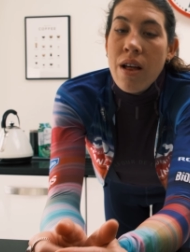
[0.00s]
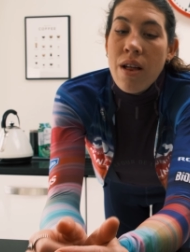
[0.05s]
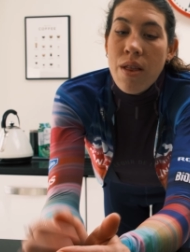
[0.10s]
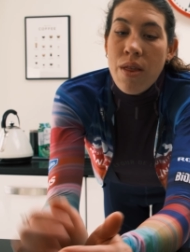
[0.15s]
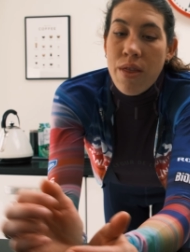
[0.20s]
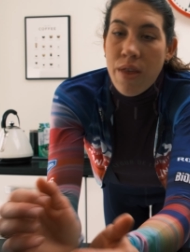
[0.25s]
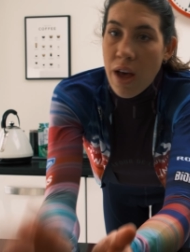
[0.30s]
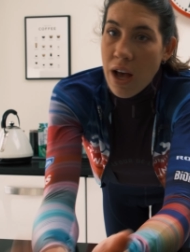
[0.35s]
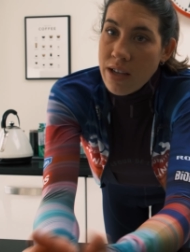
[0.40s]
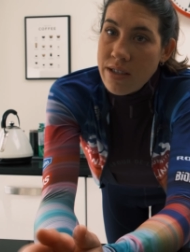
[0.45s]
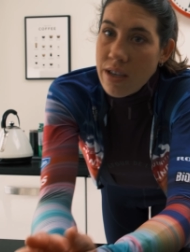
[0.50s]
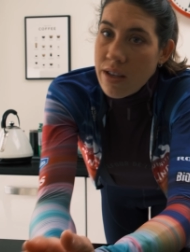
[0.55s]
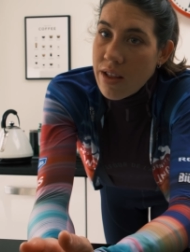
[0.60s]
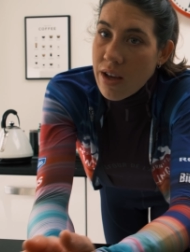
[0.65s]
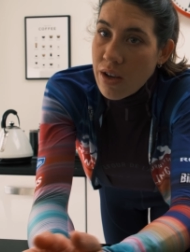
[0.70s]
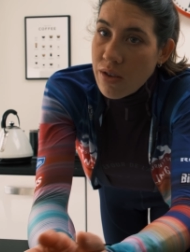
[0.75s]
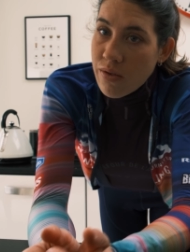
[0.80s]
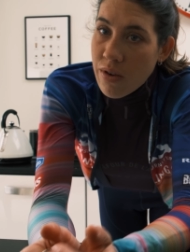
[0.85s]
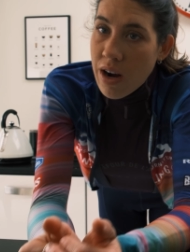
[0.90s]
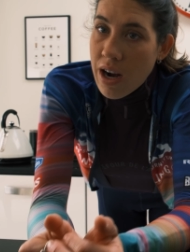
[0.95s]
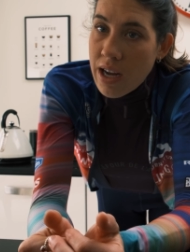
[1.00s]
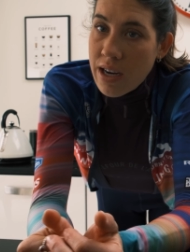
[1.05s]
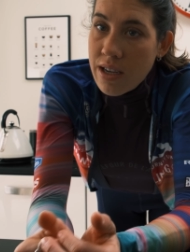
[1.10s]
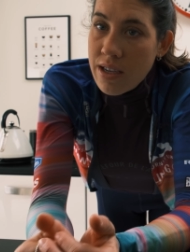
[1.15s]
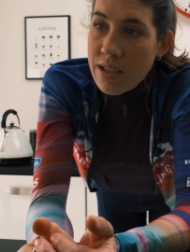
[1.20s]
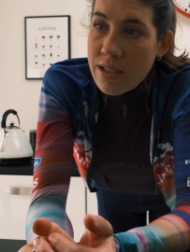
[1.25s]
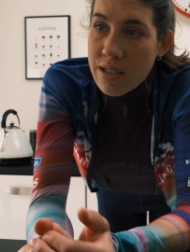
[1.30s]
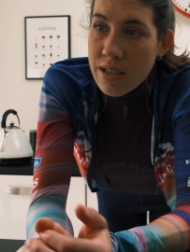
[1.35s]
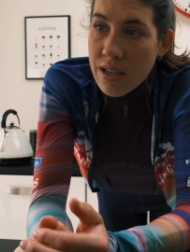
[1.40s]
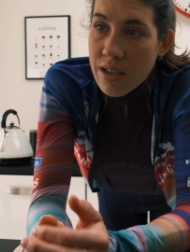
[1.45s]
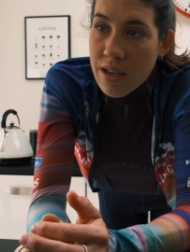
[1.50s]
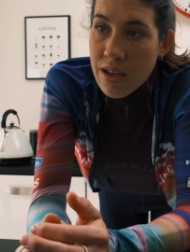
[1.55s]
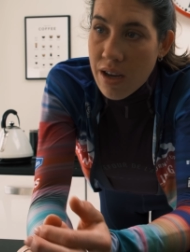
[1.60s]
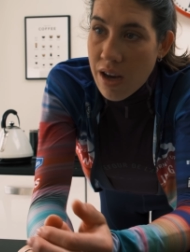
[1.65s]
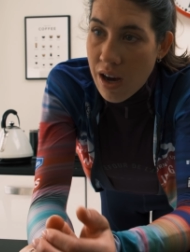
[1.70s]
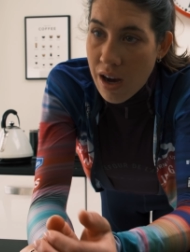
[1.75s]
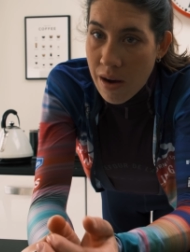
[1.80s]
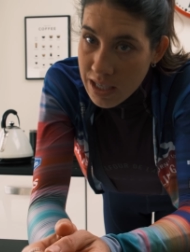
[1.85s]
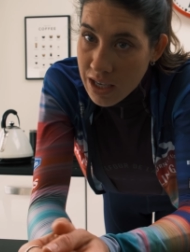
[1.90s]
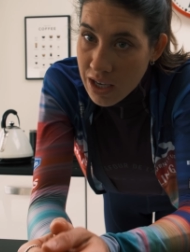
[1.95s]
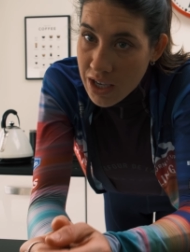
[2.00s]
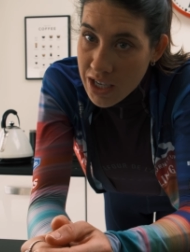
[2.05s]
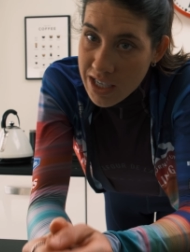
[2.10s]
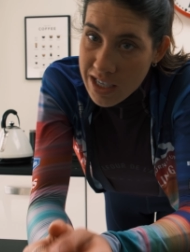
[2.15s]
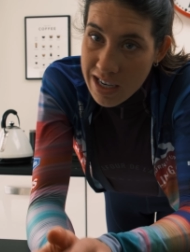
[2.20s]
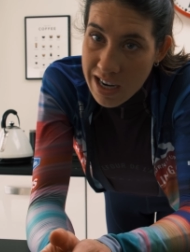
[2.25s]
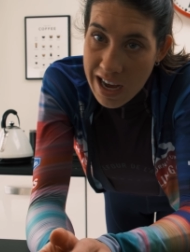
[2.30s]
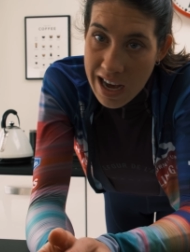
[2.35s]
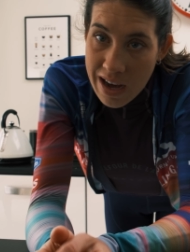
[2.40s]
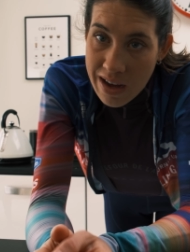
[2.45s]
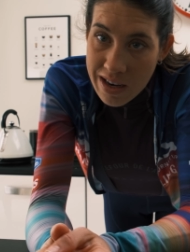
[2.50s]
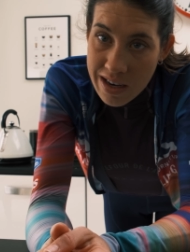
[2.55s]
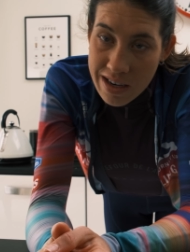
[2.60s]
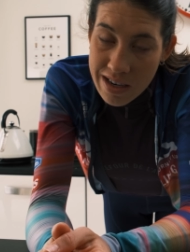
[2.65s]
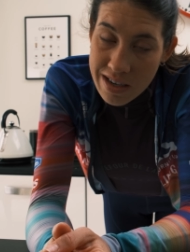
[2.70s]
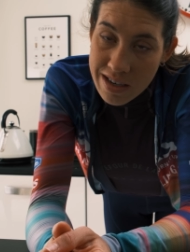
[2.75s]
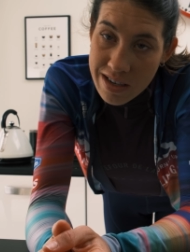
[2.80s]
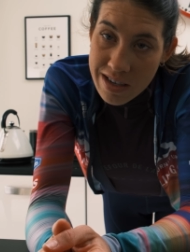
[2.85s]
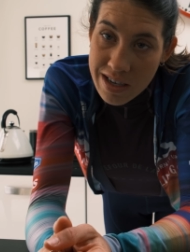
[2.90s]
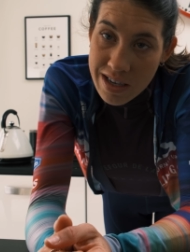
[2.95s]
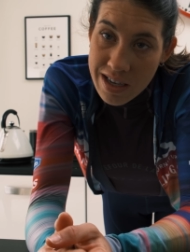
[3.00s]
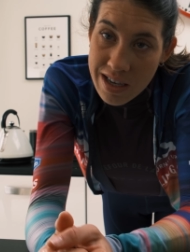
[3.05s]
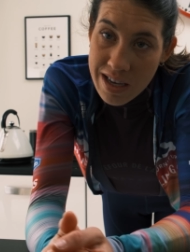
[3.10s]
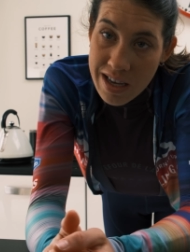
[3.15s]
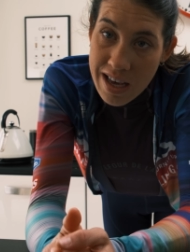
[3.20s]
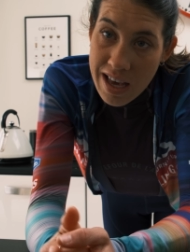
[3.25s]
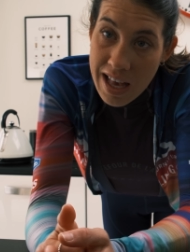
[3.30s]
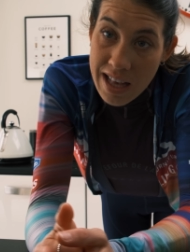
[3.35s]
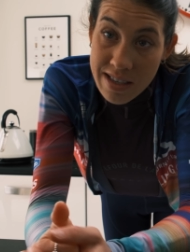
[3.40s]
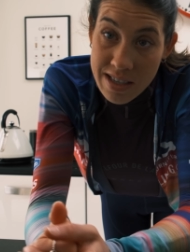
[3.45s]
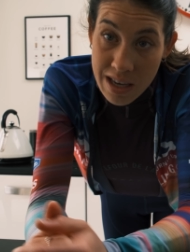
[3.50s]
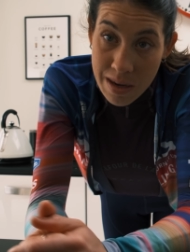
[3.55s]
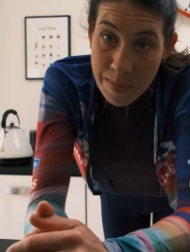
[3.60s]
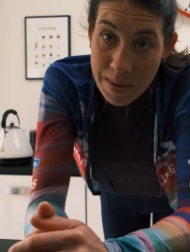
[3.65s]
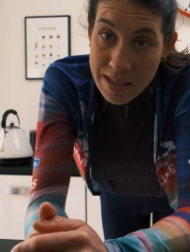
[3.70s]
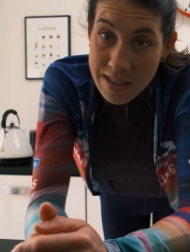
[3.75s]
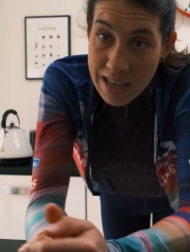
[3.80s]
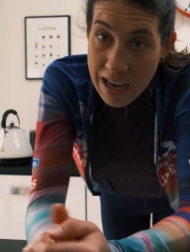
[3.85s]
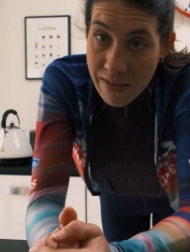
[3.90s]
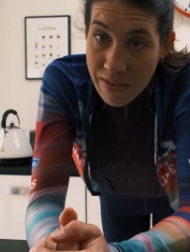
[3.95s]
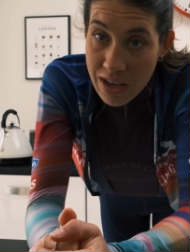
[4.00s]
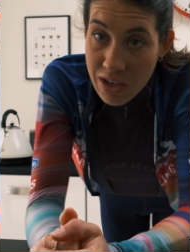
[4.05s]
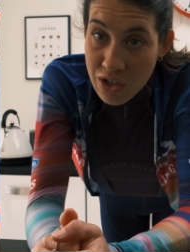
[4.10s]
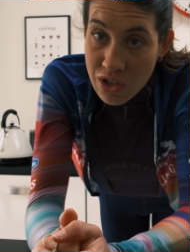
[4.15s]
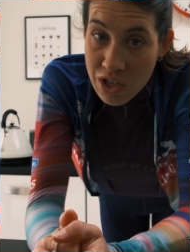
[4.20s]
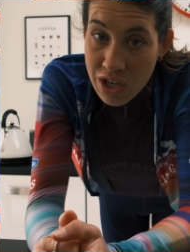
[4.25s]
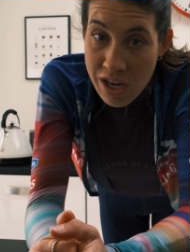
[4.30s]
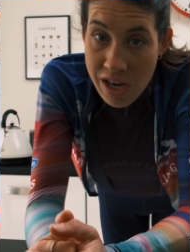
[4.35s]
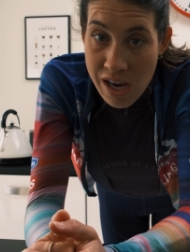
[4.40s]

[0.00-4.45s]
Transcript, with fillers: 30 of those riders are good and it's going to be savage.